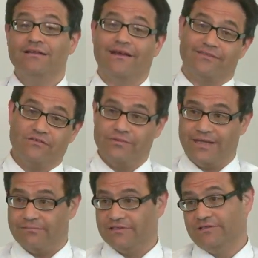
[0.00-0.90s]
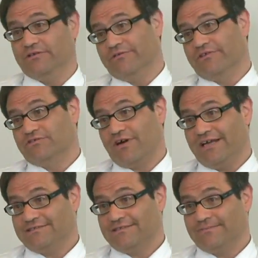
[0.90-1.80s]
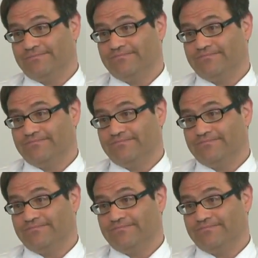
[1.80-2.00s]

like they'll be able to do with the trust.